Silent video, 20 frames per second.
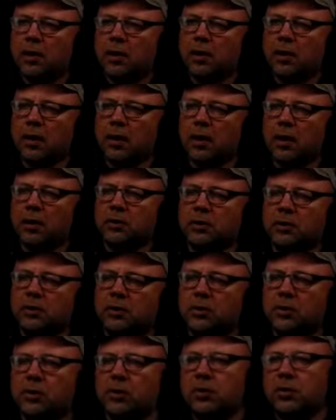Now the
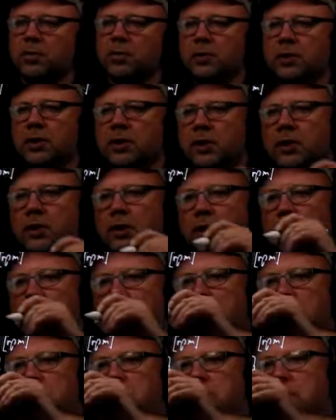torque
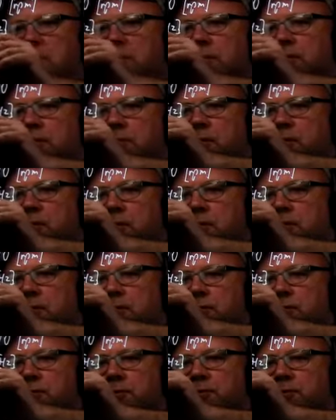meter
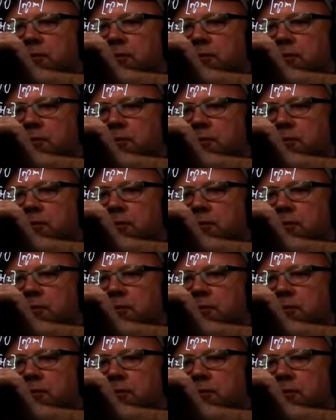shows